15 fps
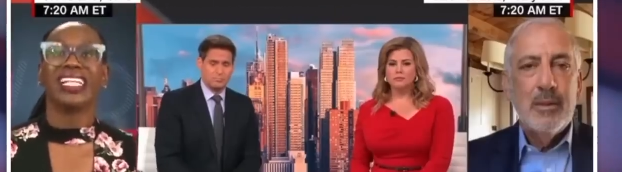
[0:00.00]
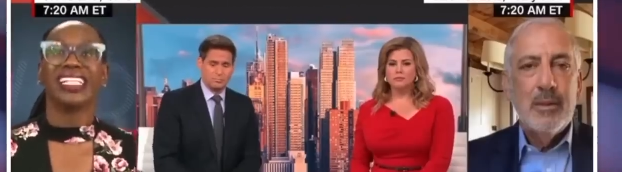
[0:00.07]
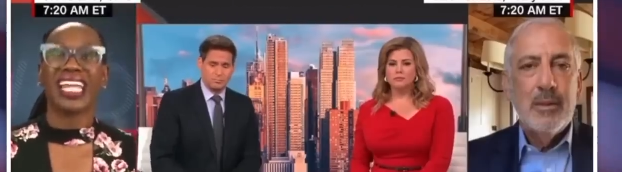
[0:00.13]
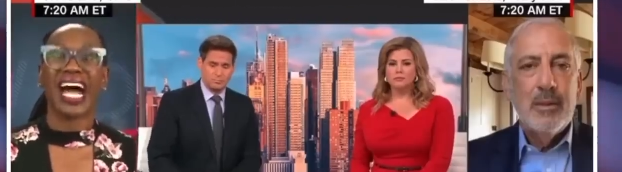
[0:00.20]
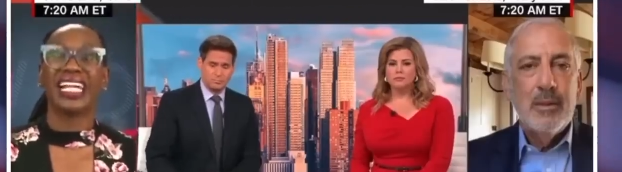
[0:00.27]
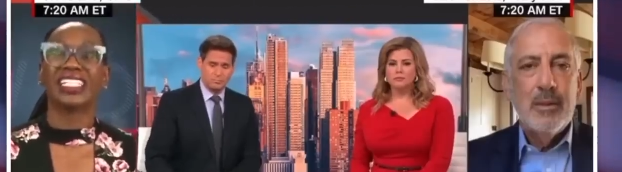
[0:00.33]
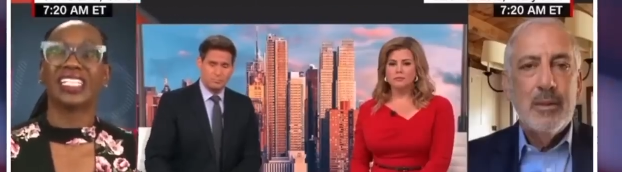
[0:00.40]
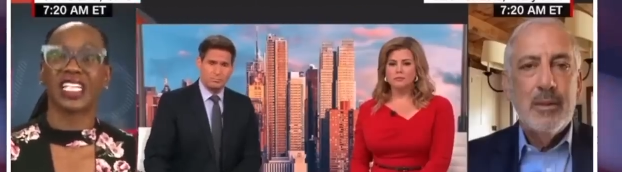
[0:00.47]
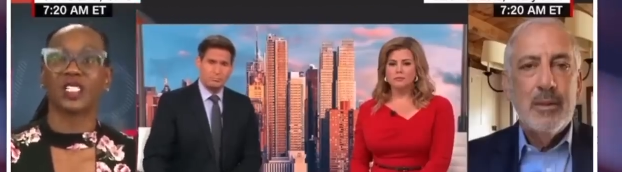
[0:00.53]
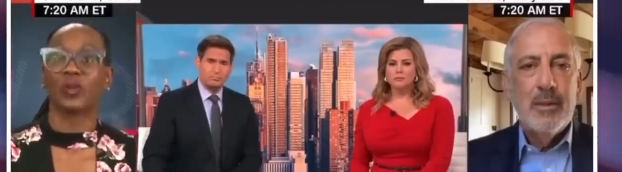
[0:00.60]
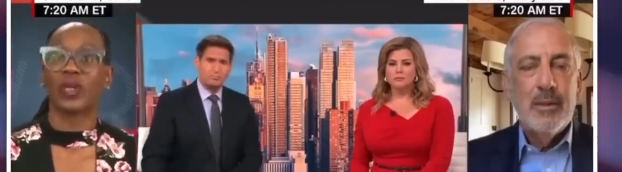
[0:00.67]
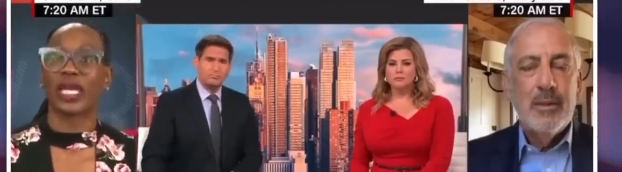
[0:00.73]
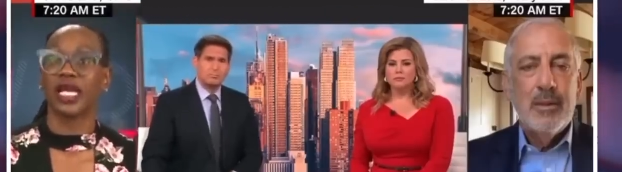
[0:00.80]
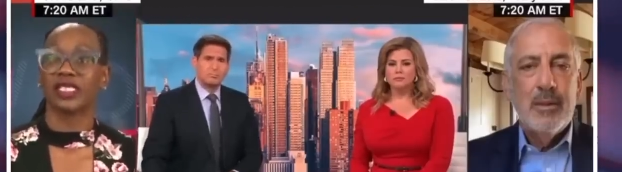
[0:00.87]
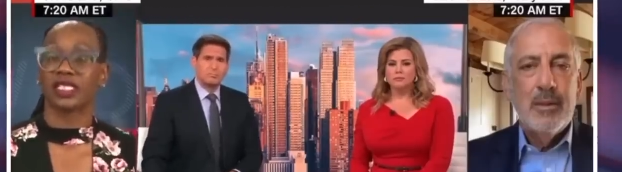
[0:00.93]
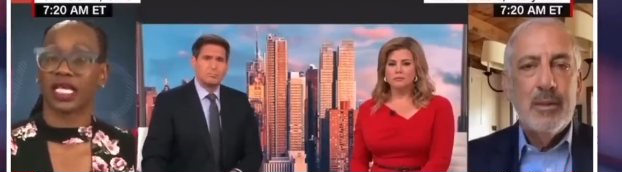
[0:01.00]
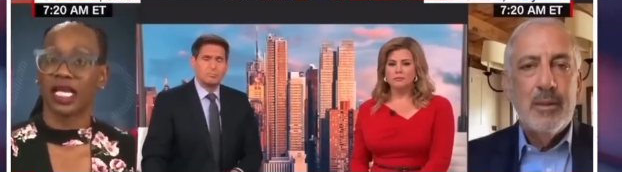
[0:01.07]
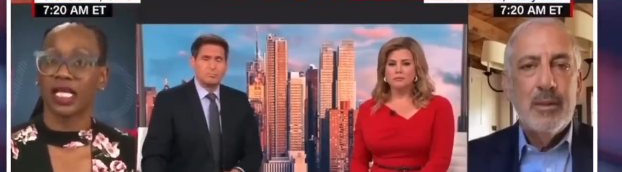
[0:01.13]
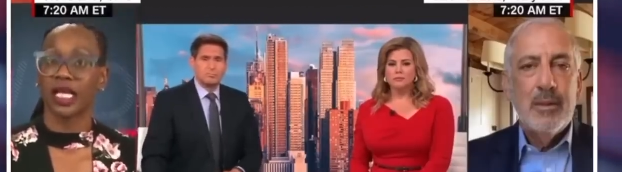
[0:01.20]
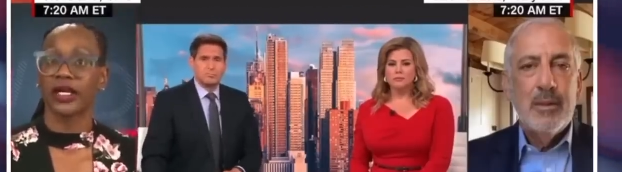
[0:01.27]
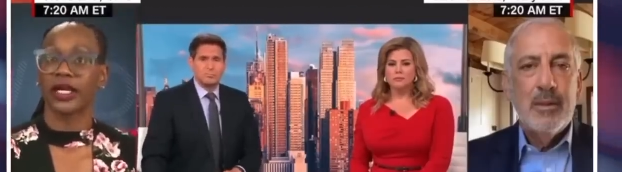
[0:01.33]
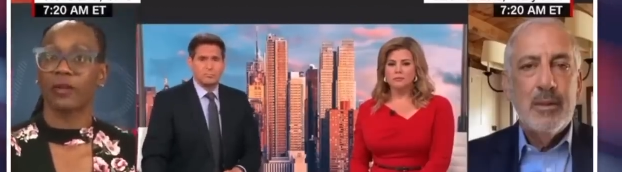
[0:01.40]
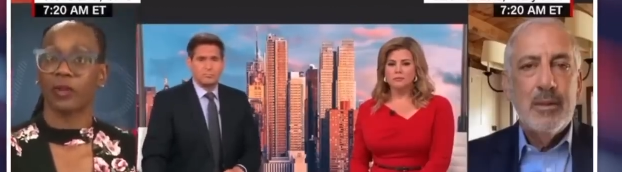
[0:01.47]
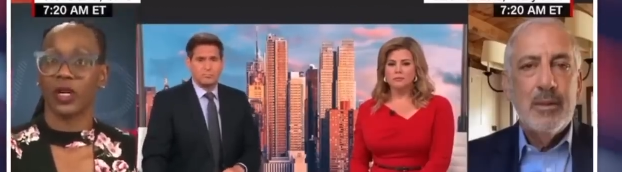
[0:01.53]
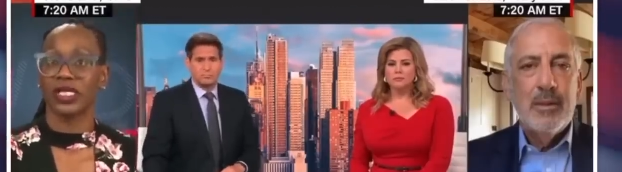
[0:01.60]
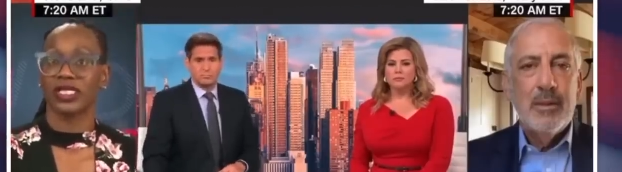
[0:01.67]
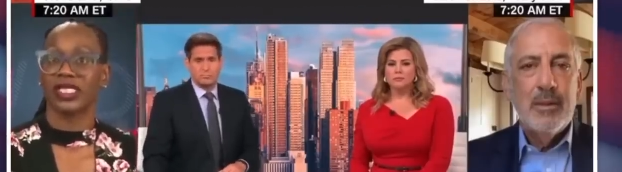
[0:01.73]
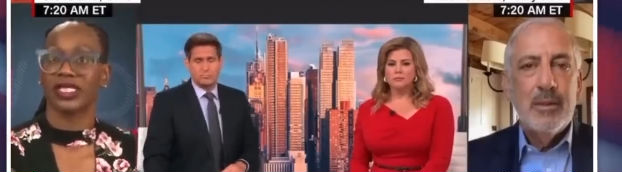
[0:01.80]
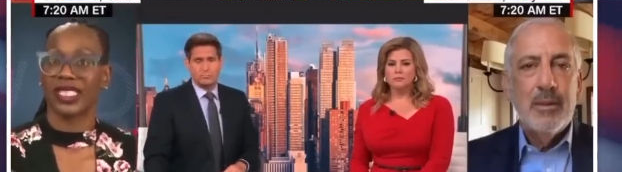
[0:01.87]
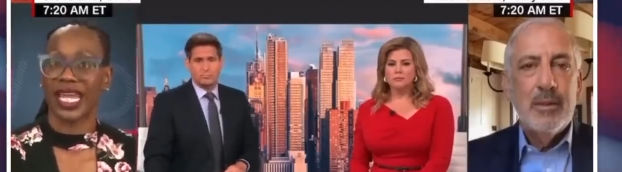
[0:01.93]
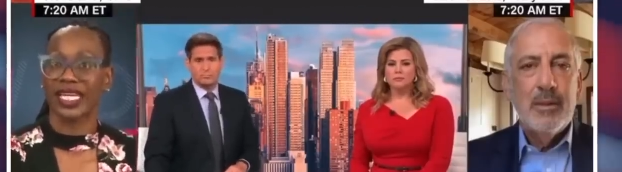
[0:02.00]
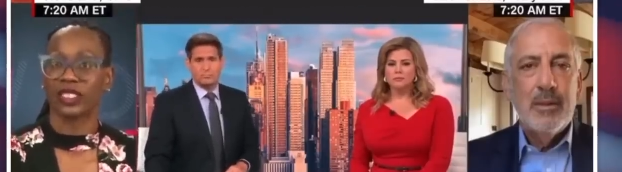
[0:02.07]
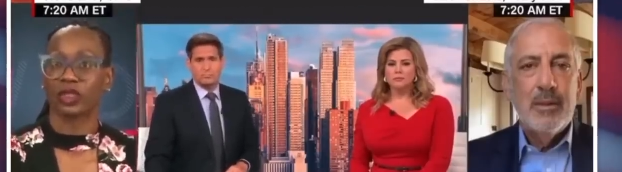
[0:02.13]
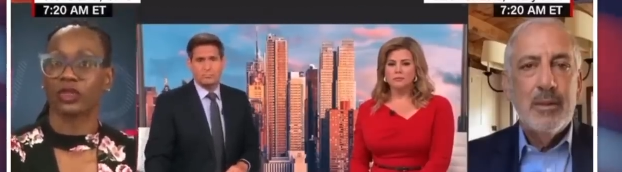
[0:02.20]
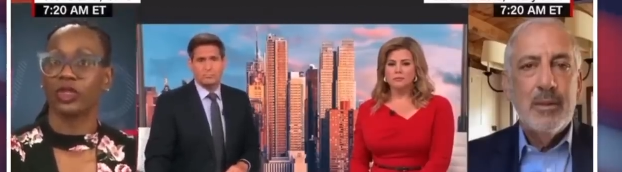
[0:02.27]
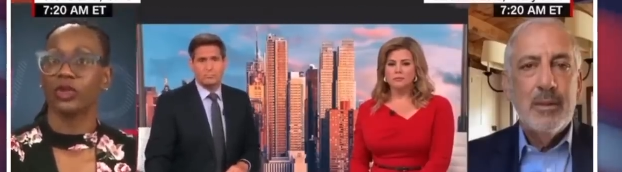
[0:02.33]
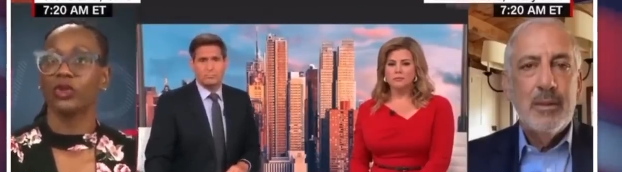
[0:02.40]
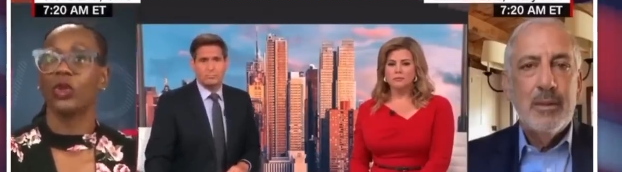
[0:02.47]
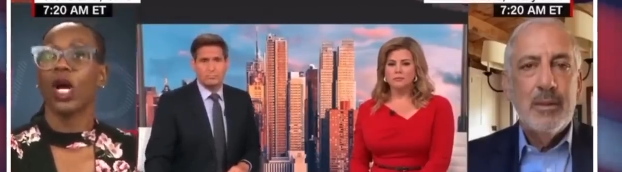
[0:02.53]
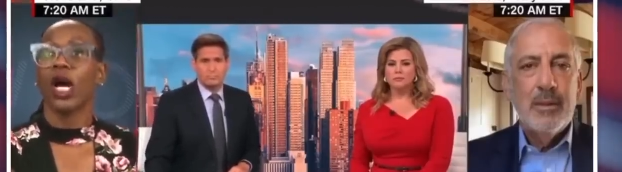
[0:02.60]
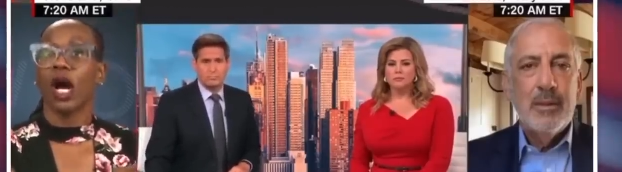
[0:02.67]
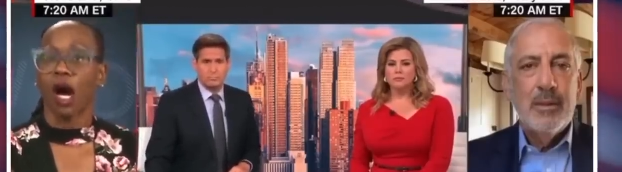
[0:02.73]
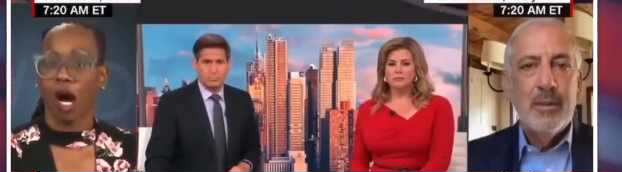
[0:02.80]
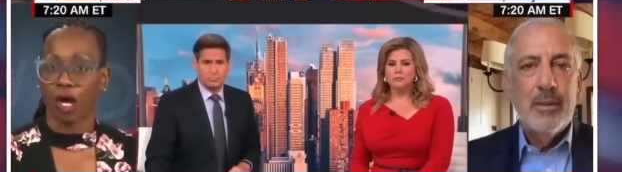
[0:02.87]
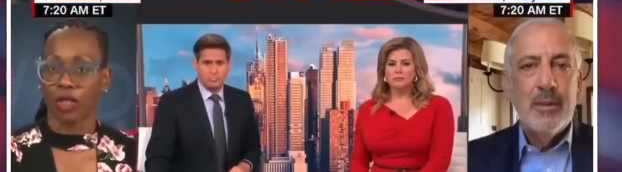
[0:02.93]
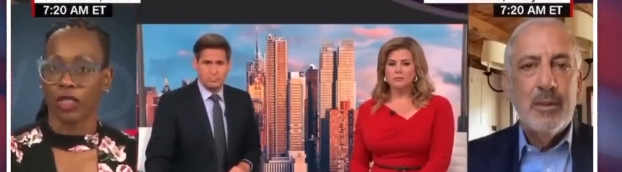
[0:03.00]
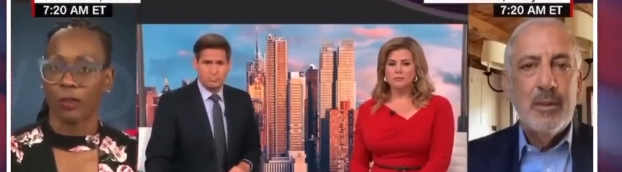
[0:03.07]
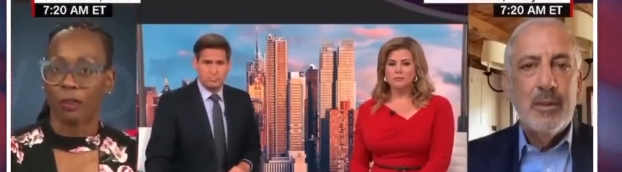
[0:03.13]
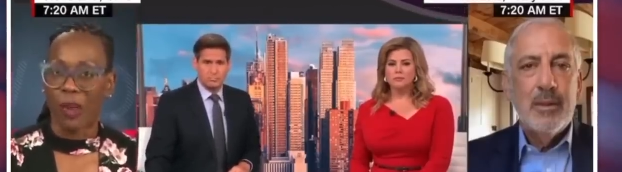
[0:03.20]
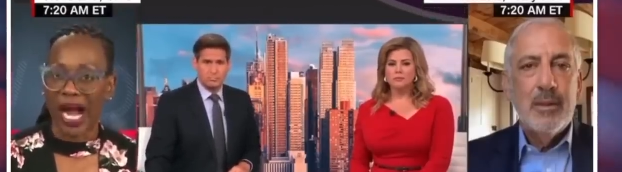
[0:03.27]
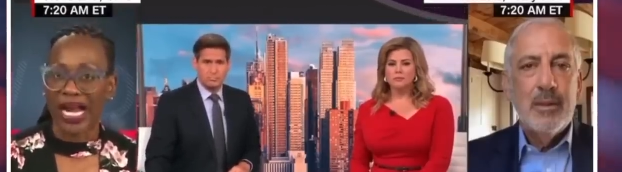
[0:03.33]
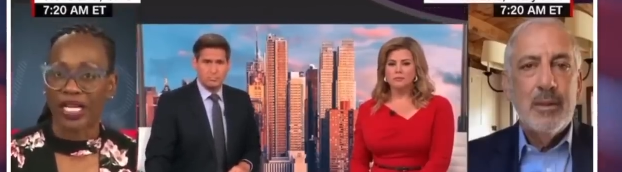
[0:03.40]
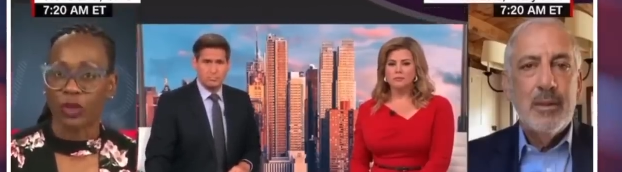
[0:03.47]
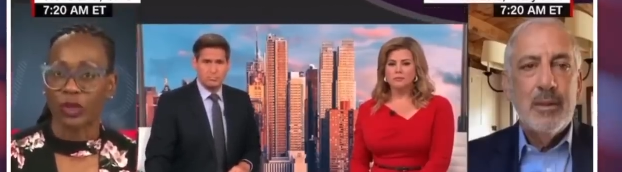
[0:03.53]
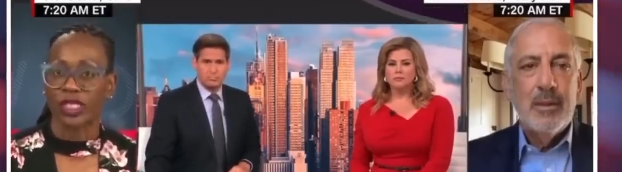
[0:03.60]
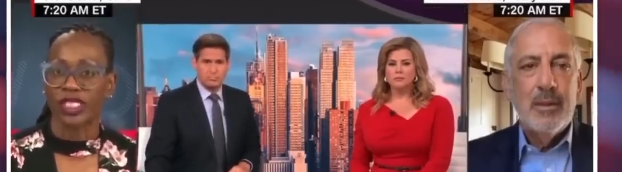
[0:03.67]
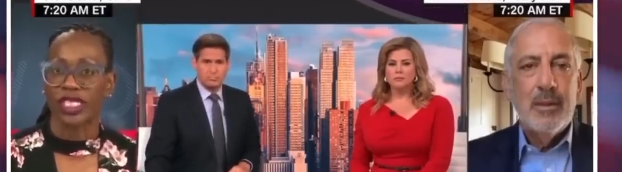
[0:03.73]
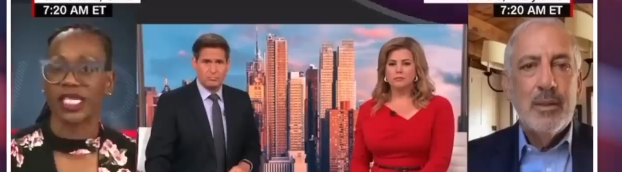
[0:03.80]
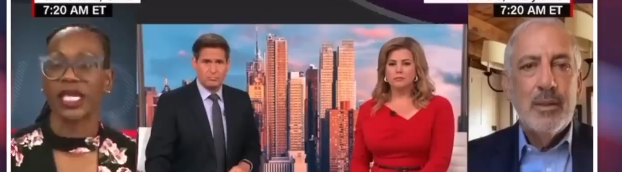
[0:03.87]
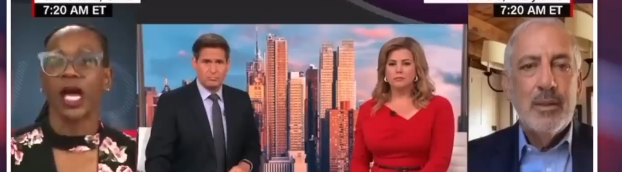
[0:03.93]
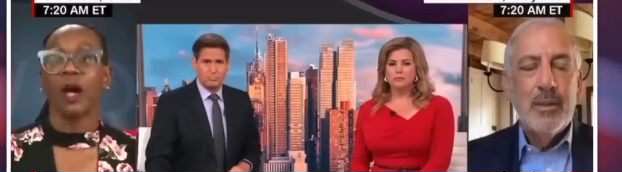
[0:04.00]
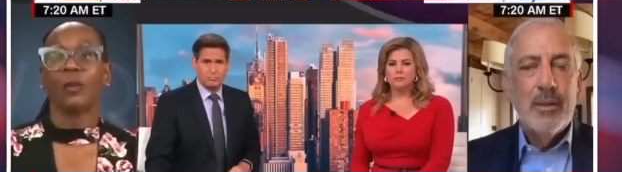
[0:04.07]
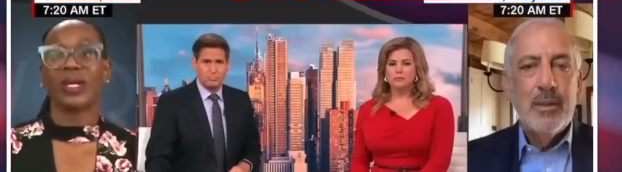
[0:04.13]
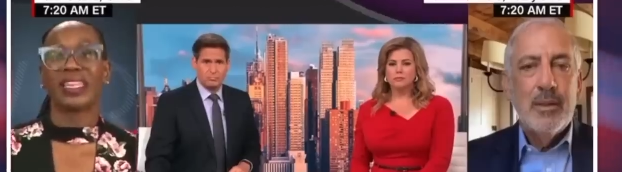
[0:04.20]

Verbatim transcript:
Speaker 1: not just because of clear and present danger to our democracy,